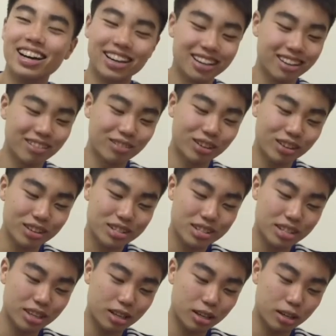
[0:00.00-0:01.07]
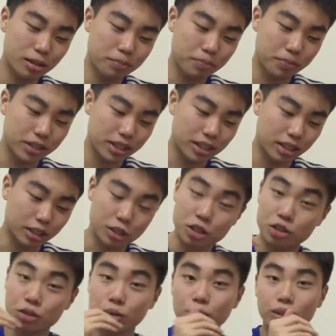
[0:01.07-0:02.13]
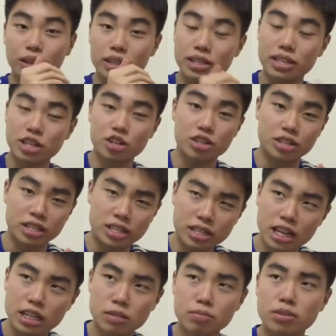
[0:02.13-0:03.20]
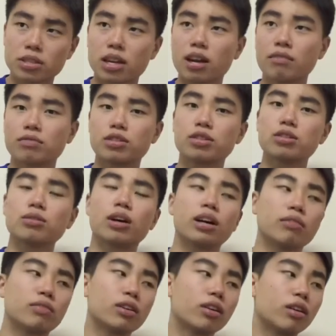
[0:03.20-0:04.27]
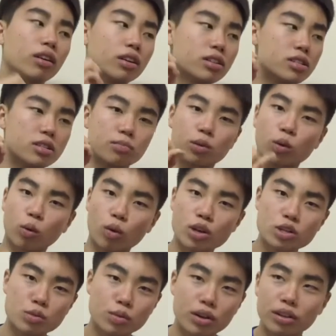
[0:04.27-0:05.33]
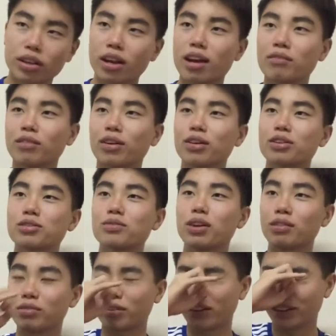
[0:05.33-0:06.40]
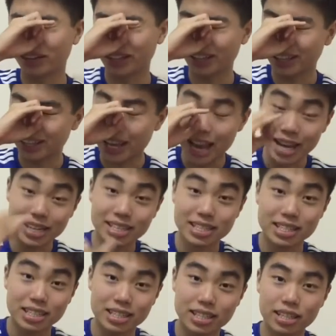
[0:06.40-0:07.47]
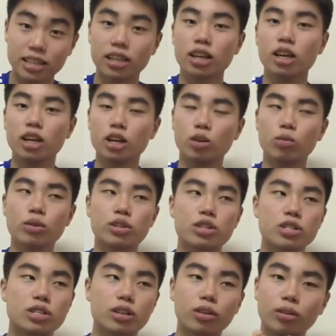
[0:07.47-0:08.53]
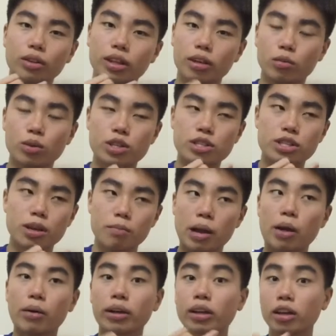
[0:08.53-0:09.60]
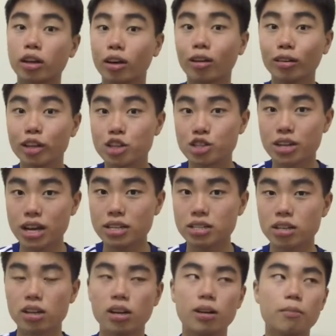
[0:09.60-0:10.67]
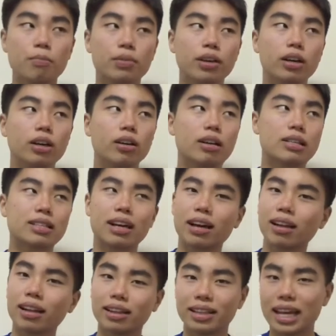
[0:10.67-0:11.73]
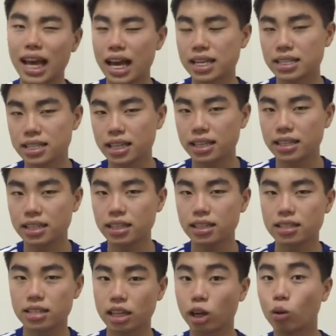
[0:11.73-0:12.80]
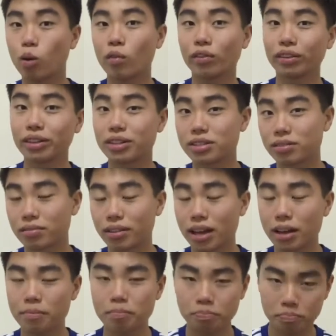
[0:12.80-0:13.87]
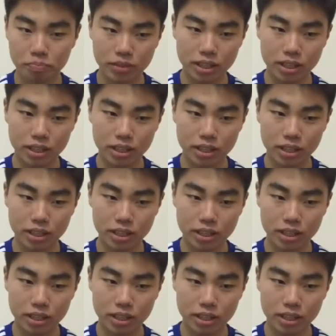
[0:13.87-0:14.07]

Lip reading: I've got some controlled conditions assessments that I have to do. I've got some coursework that I've got to do. I've got the ACT, which is the American College Test. It's kind of like the SAT, it's the equivalent of that,